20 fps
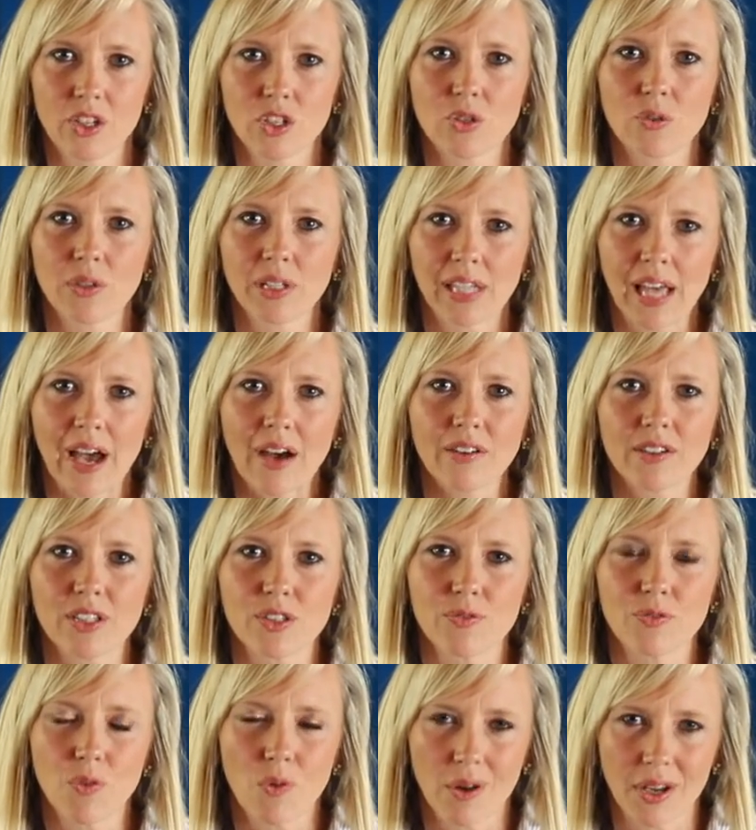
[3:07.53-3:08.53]
to allow
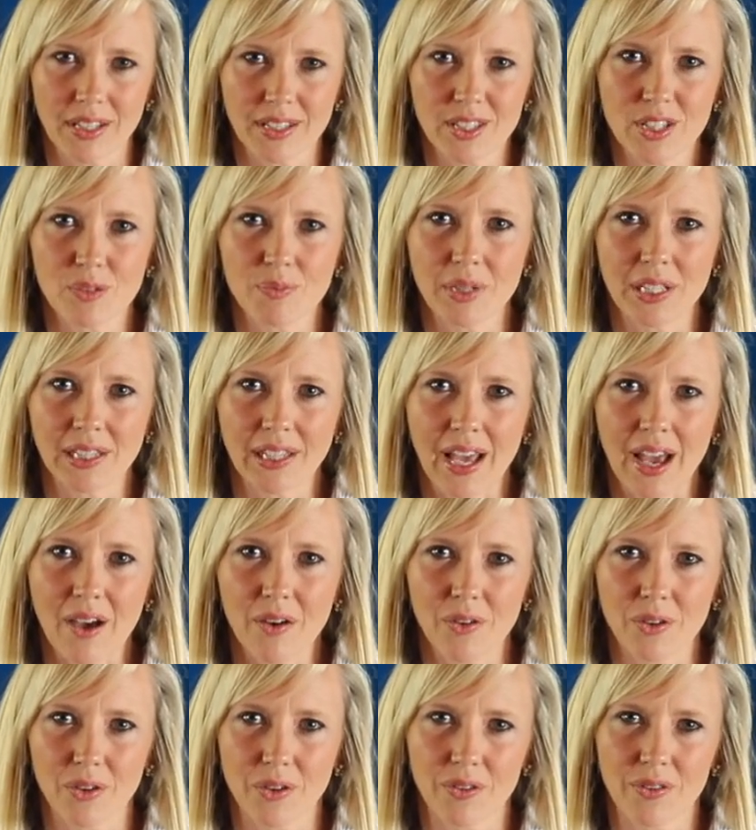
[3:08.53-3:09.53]
its voice to be
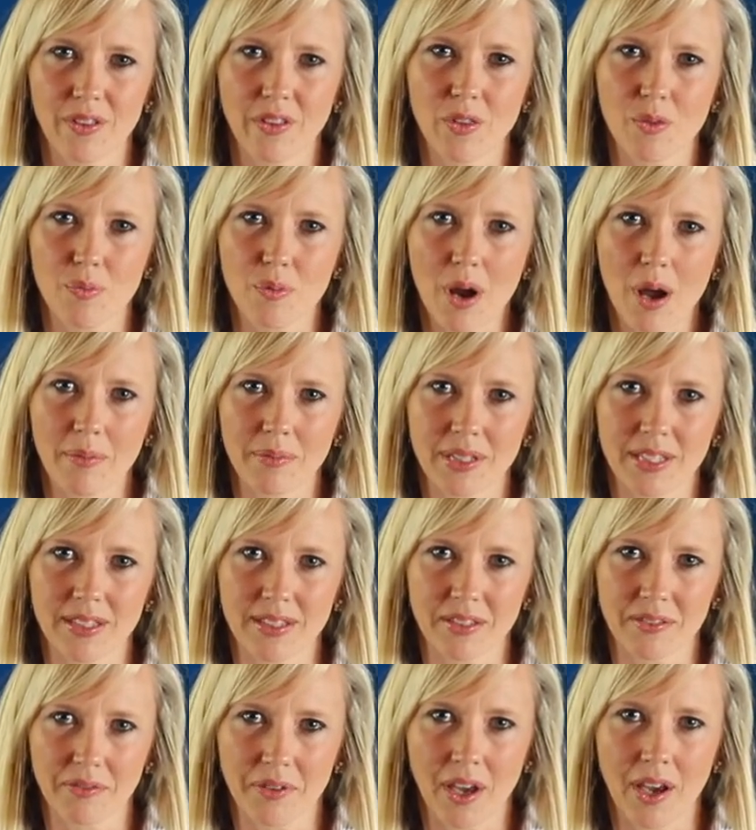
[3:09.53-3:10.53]
louder than the
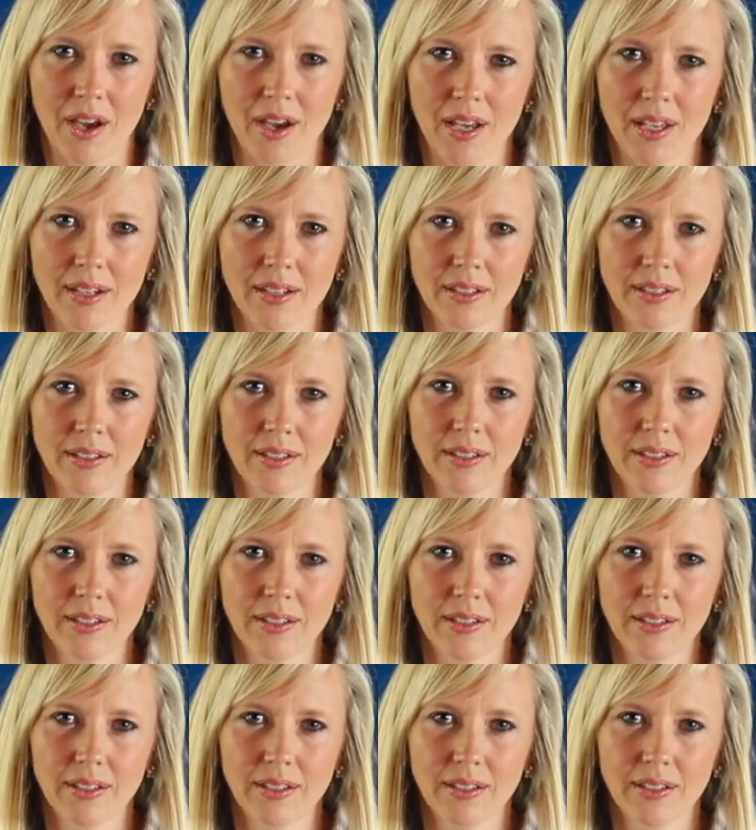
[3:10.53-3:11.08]
promises of God.